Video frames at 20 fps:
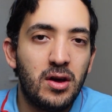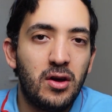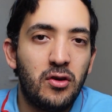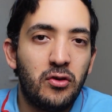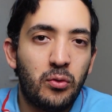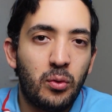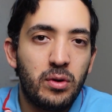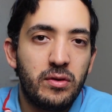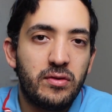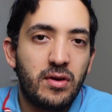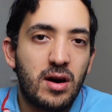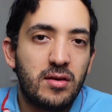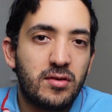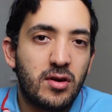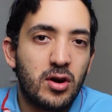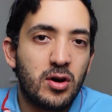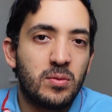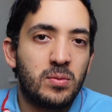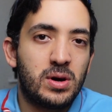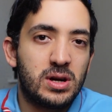So with other
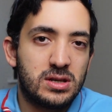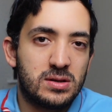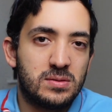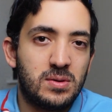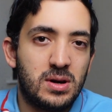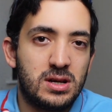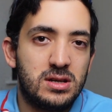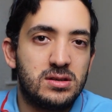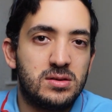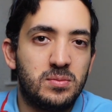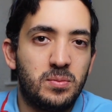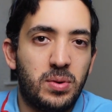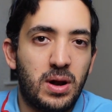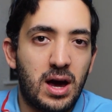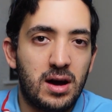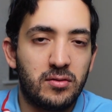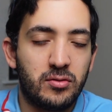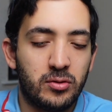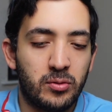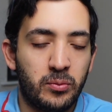home automation
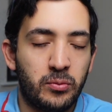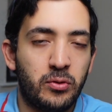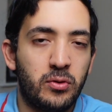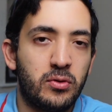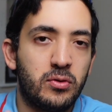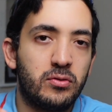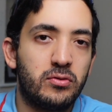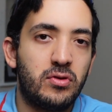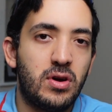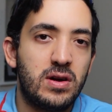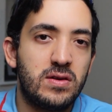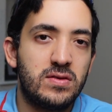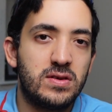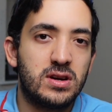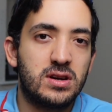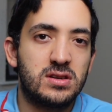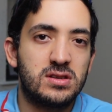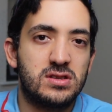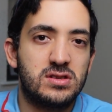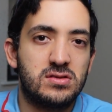platforms, you're very
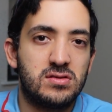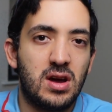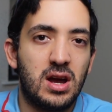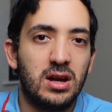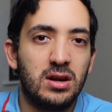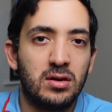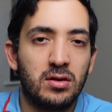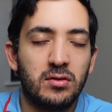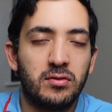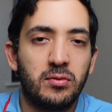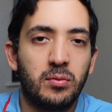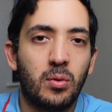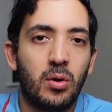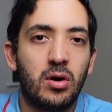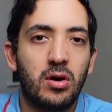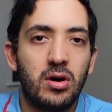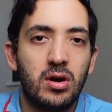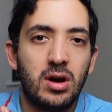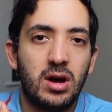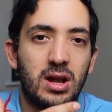constrained of
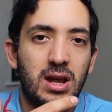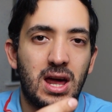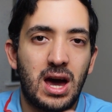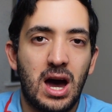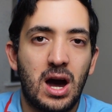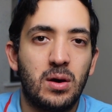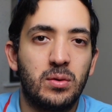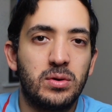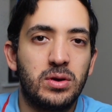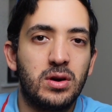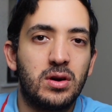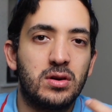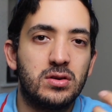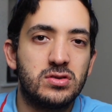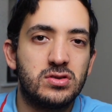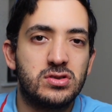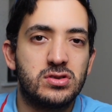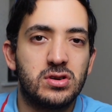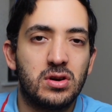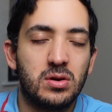what and how you can
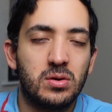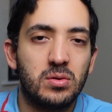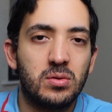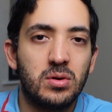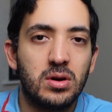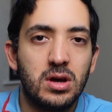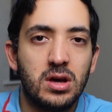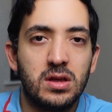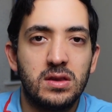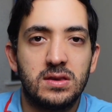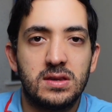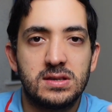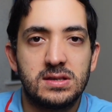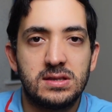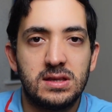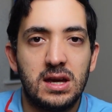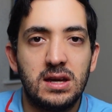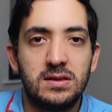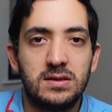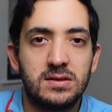show the
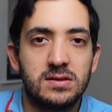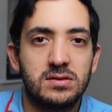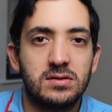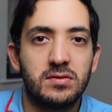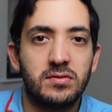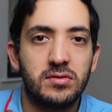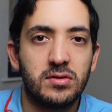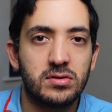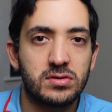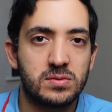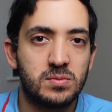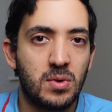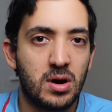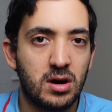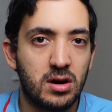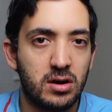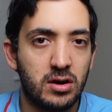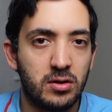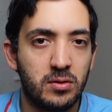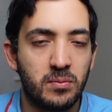status of your
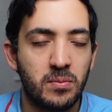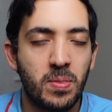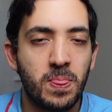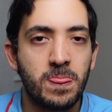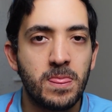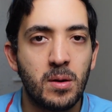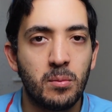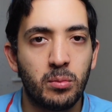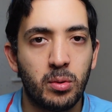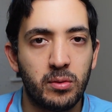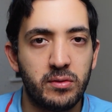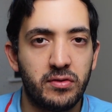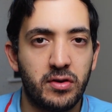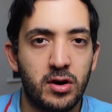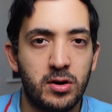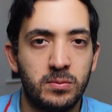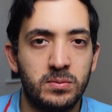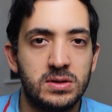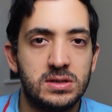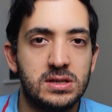smart home. But with
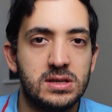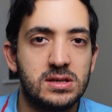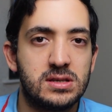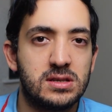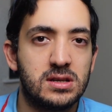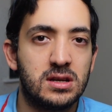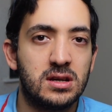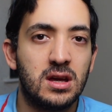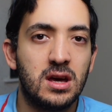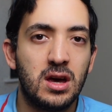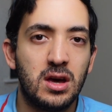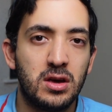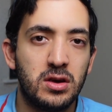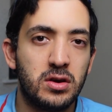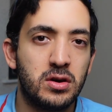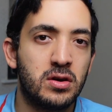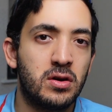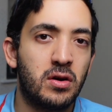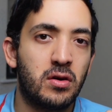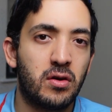Home Assistant,
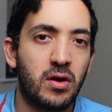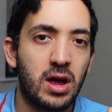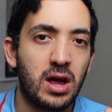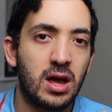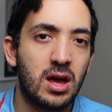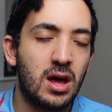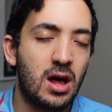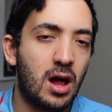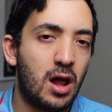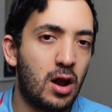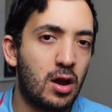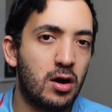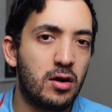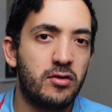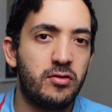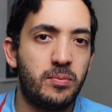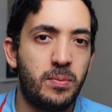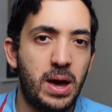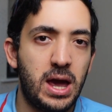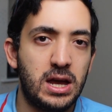you can create a lot
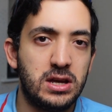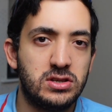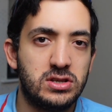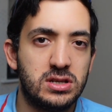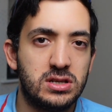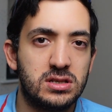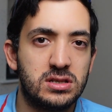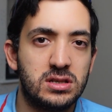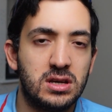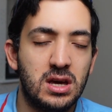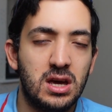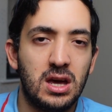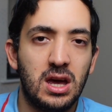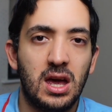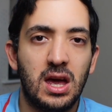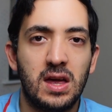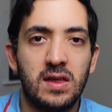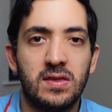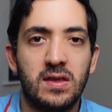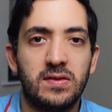of pages
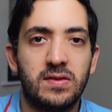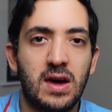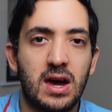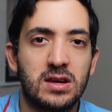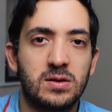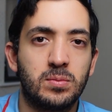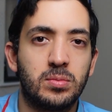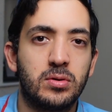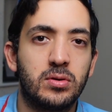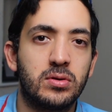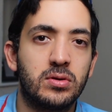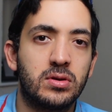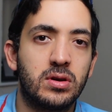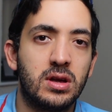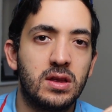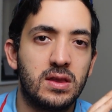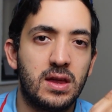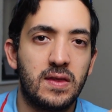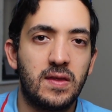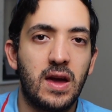in the dashboard
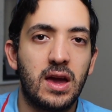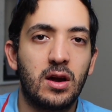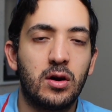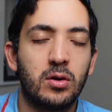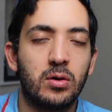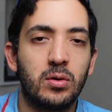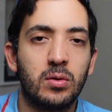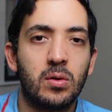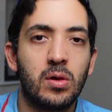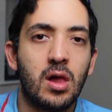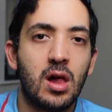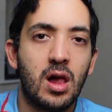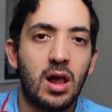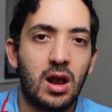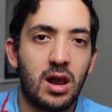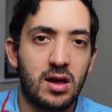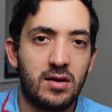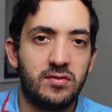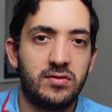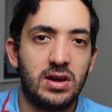that they call
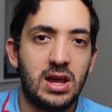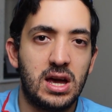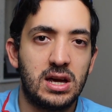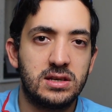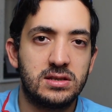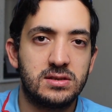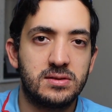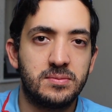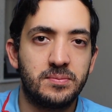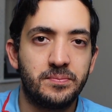Lovelace.